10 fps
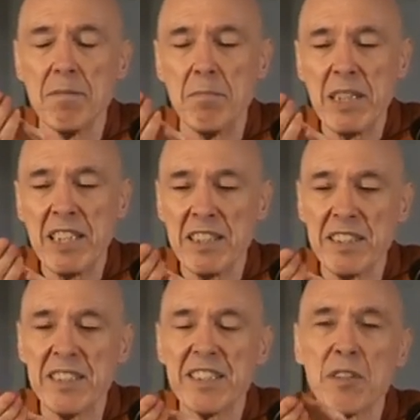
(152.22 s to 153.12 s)

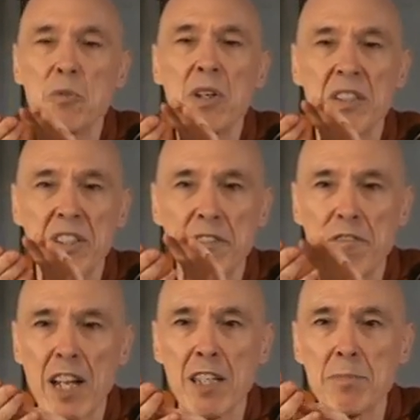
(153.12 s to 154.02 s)
means that one
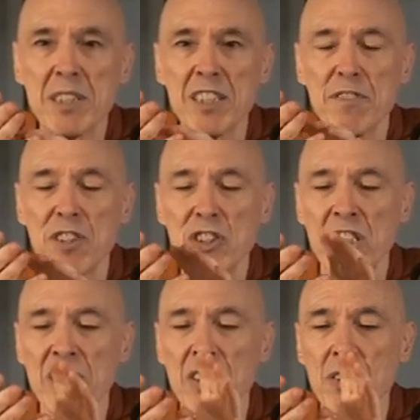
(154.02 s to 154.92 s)
develops this
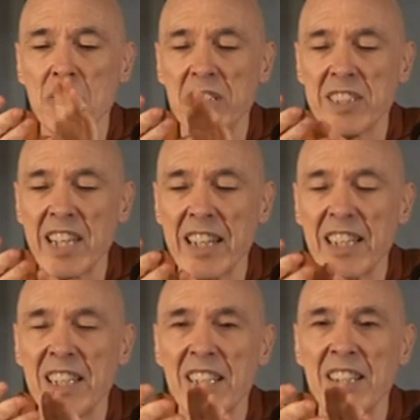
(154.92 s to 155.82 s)
vision through the
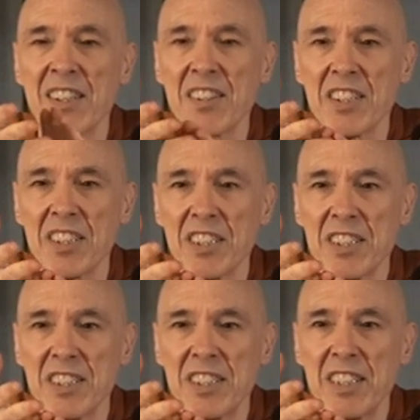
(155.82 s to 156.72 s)
second,
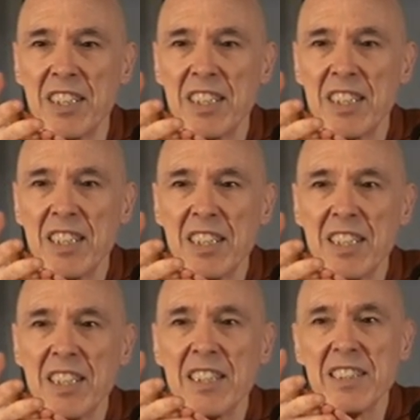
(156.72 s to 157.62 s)
third
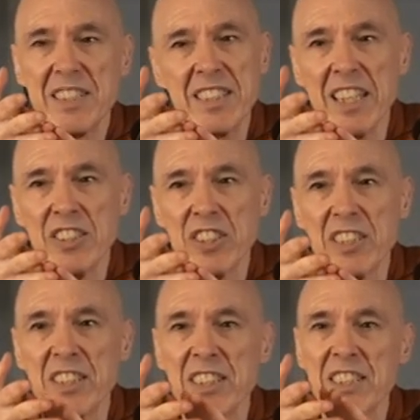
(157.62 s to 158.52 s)

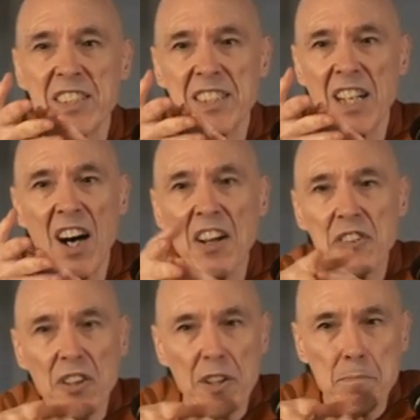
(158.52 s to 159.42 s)
stages
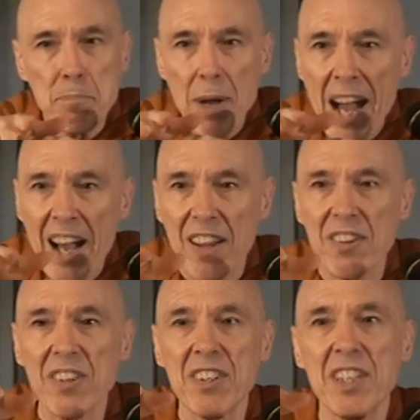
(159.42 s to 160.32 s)
onto the
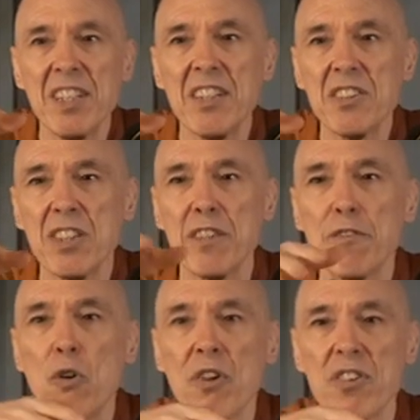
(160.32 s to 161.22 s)
path to the
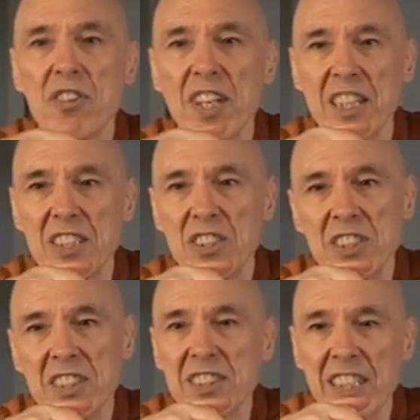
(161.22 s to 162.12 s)
fourth
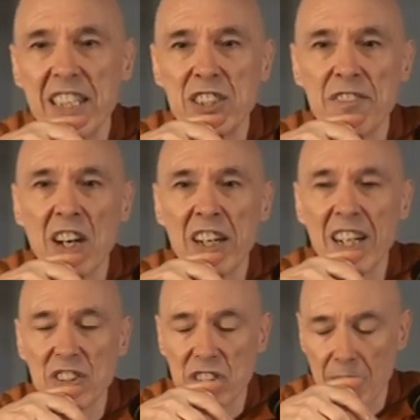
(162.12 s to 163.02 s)
stage, the stage of
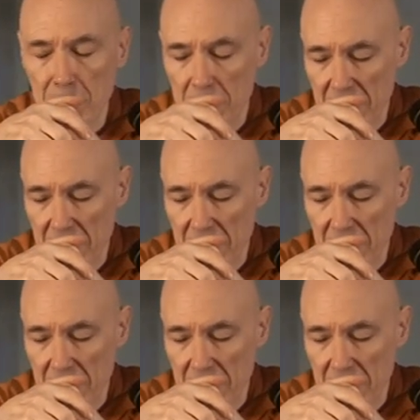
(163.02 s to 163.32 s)
arhatship.